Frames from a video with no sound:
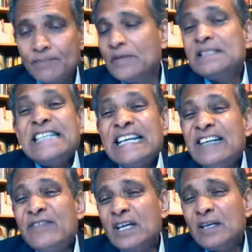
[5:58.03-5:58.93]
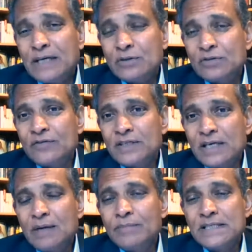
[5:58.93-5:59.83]
a significant amount of
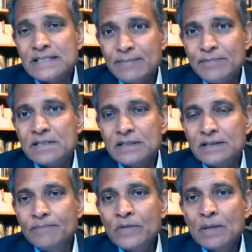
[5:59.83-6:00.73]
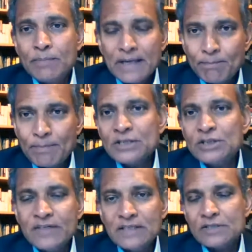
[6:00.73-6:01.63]
carbon is emitted by a bunch
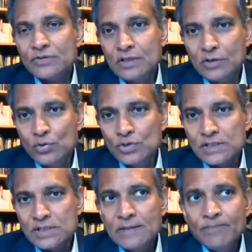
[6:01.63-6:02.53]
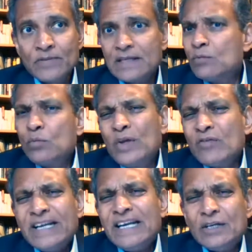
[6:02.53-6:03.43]
of industrial users that we really